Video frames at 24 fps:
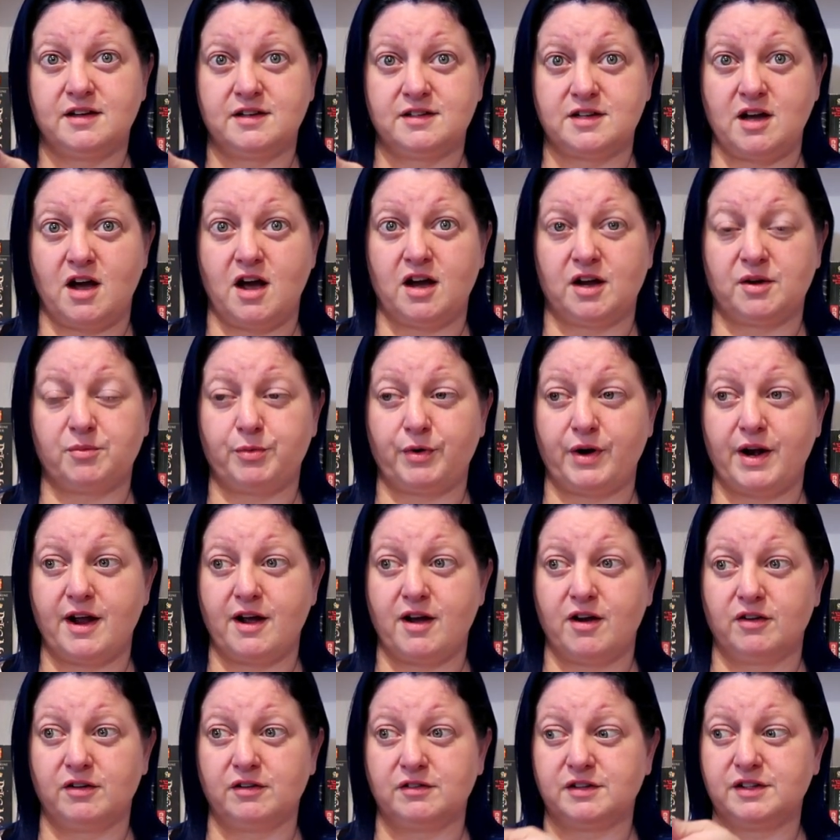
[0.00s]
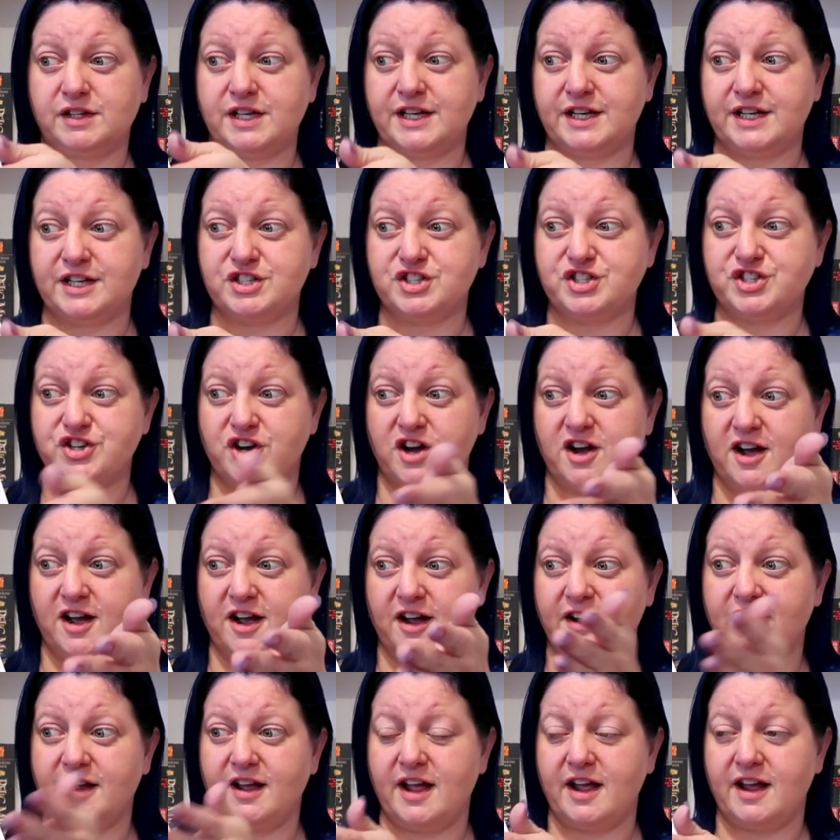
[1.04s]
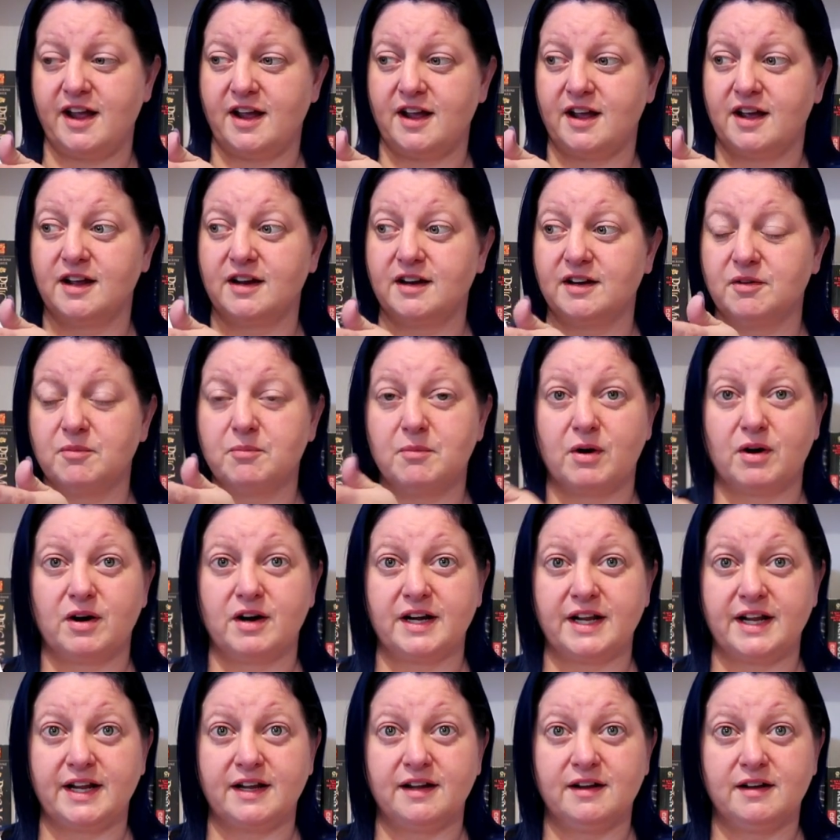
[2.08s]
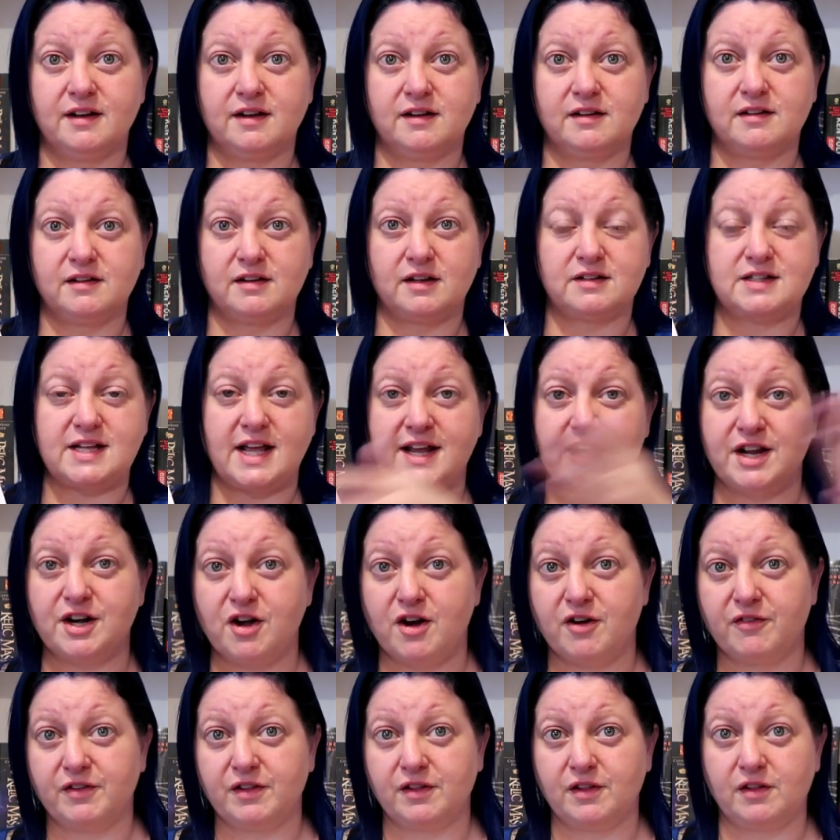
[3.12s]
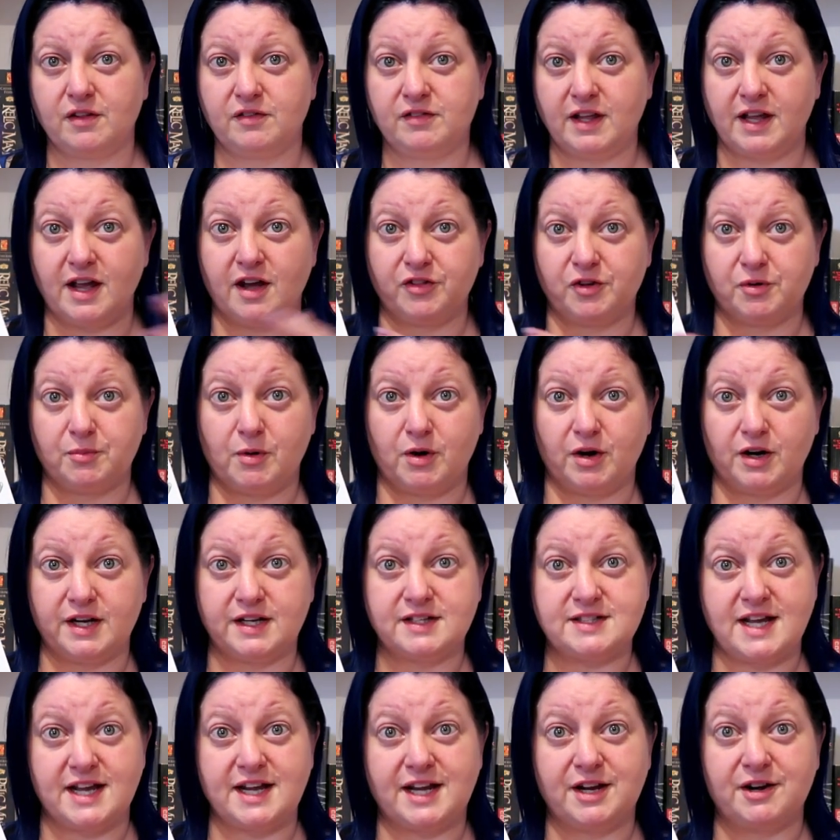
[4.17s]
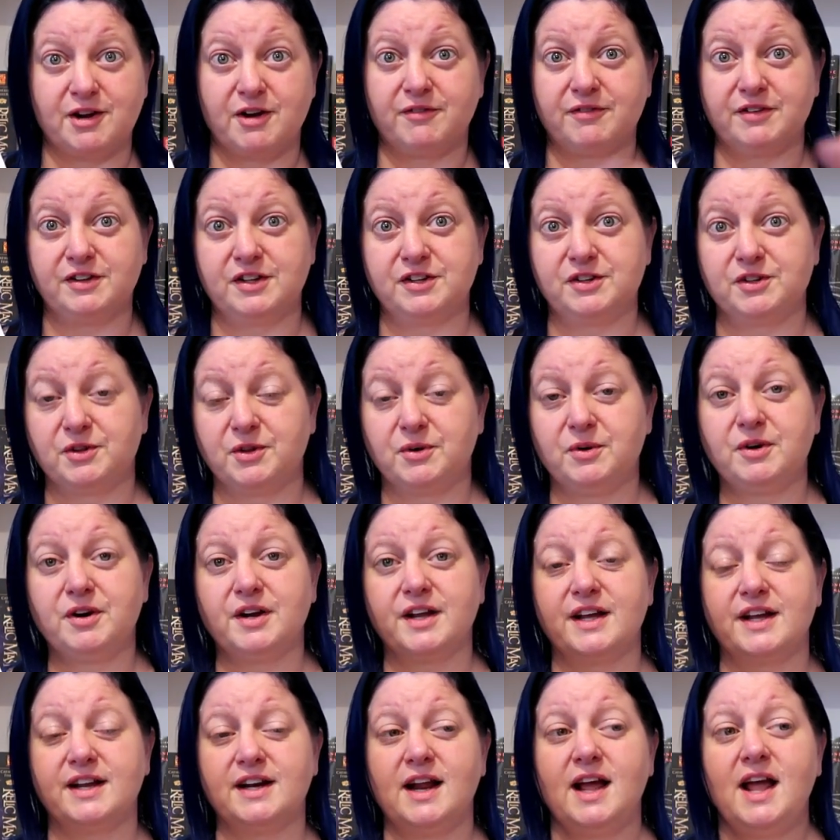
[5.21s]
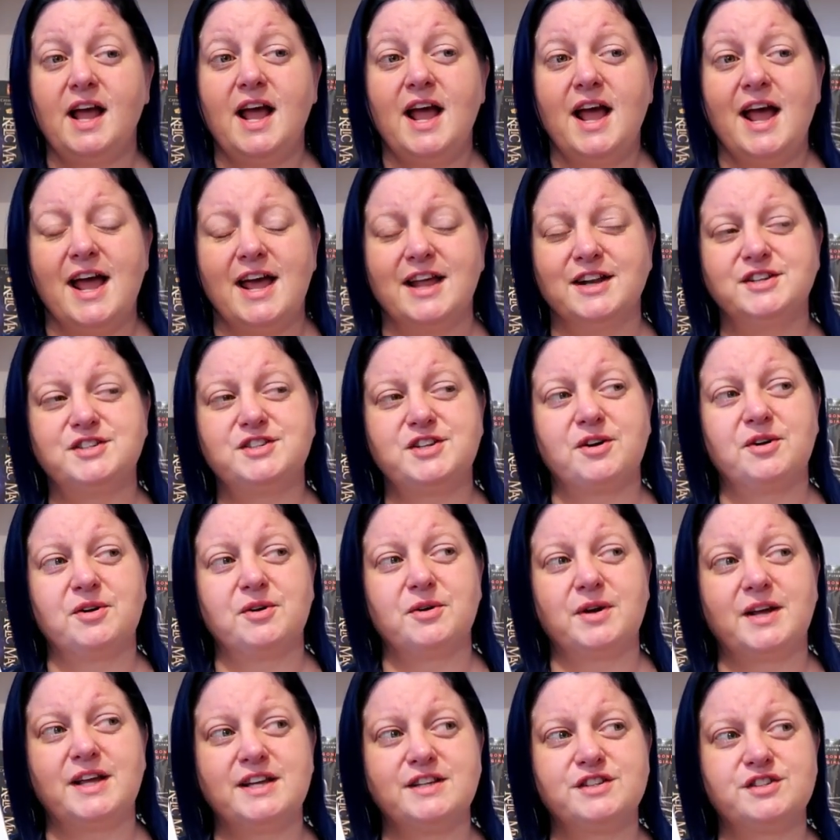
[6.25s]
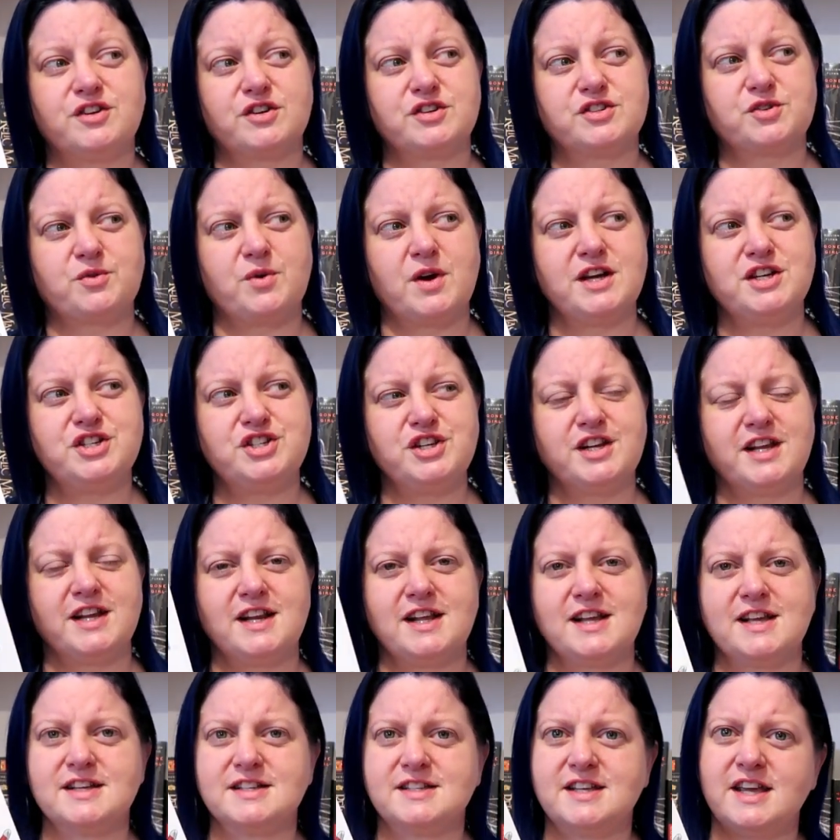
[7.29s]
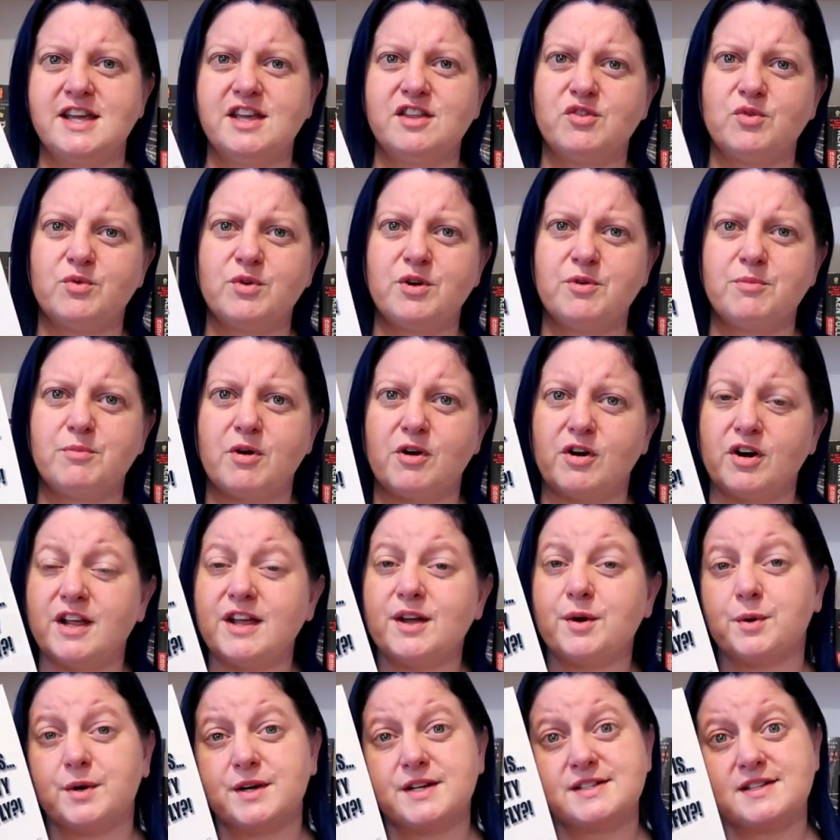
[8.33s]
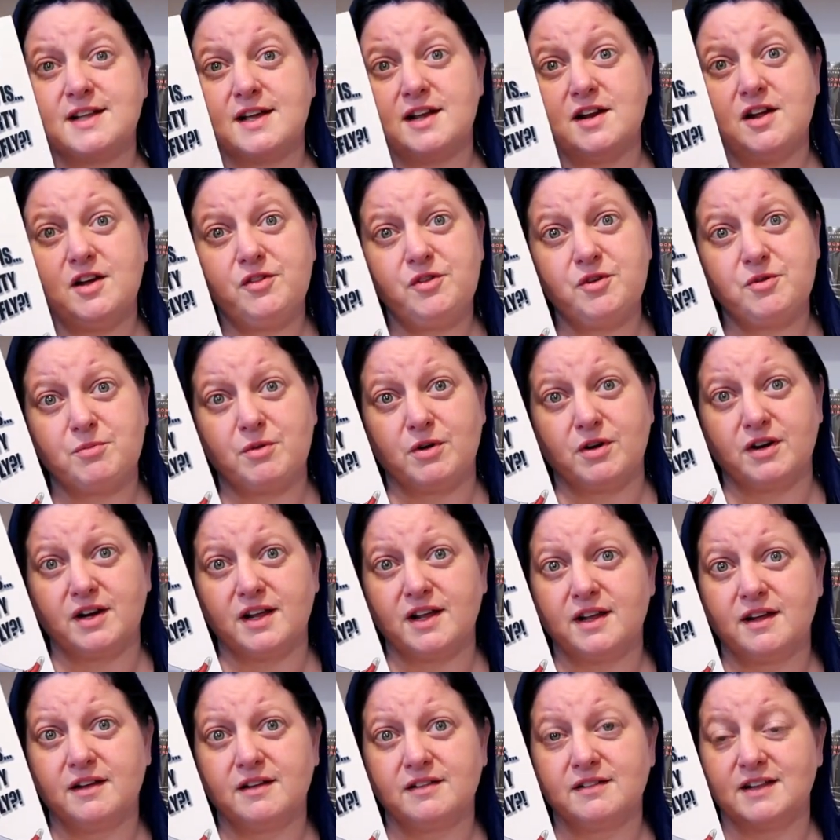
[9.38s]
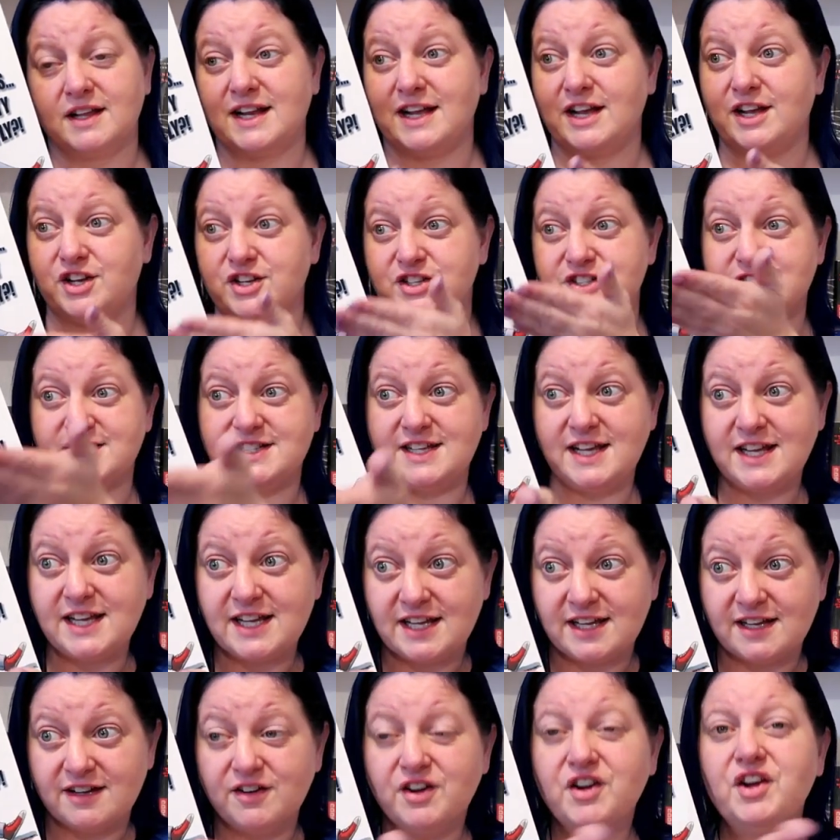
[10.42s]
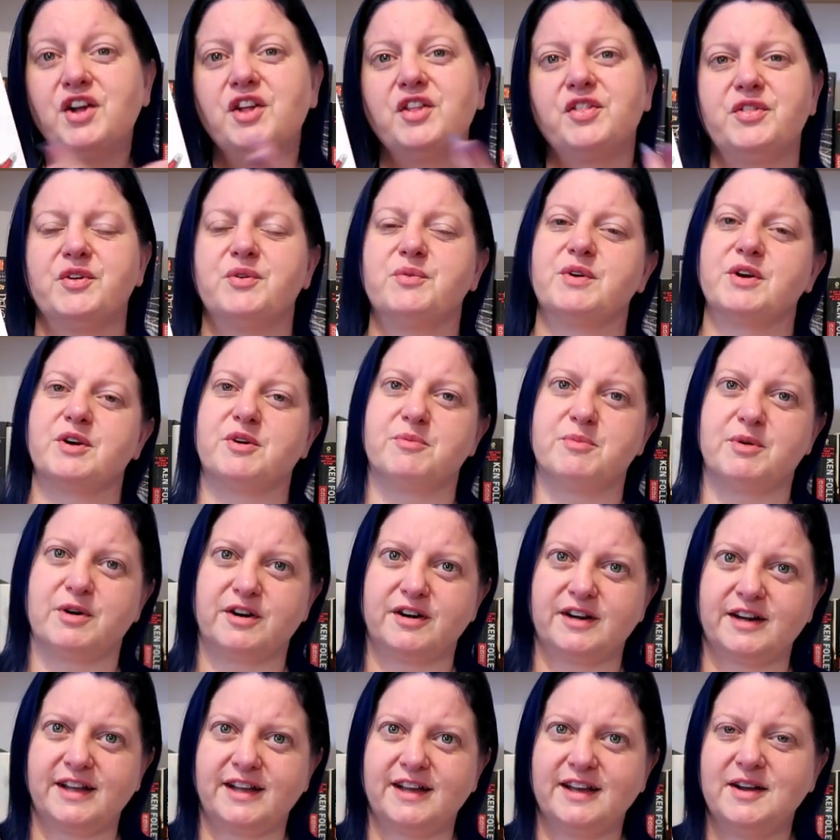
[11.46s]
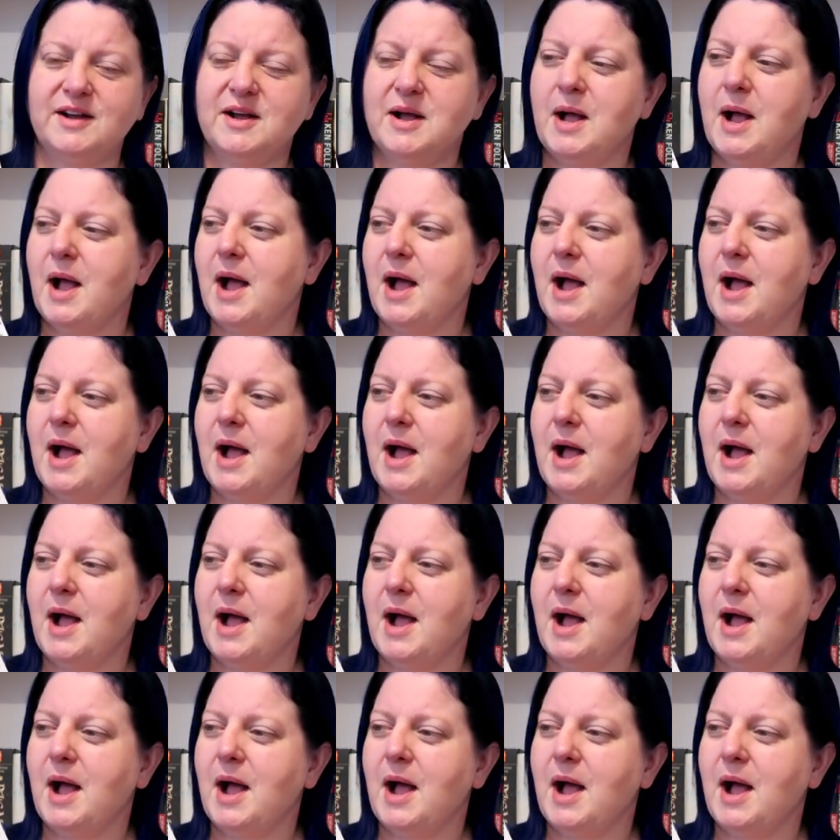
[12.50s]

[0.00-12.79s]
Doc Brown getting shot and Marty taking off in the other Marty taking off in the DeLorean. And so he starts questioning, is he the real Marty or is that other Marty that he could see the real Marty?